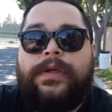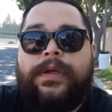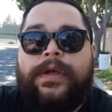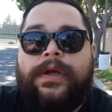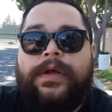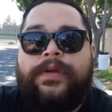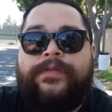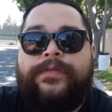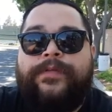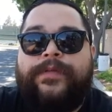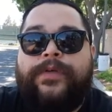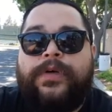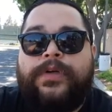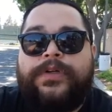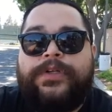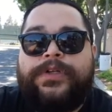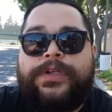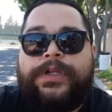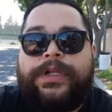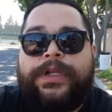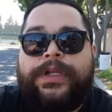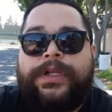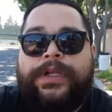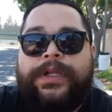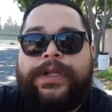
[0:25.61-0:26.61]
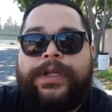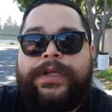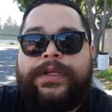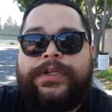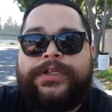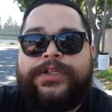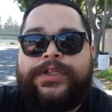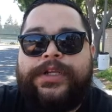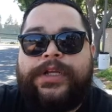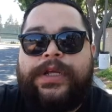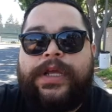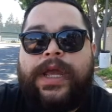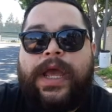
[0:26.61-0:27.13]
Unfortunately,
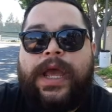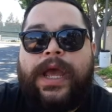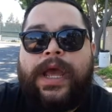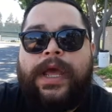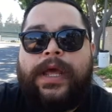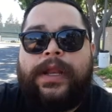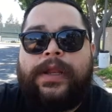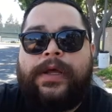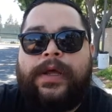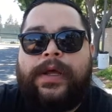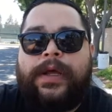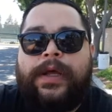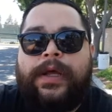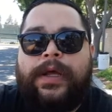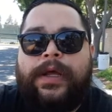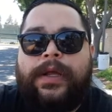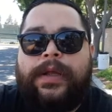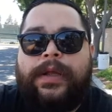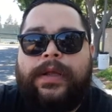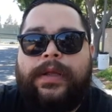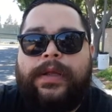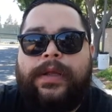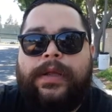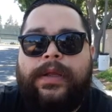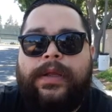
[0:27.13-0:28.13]
she had a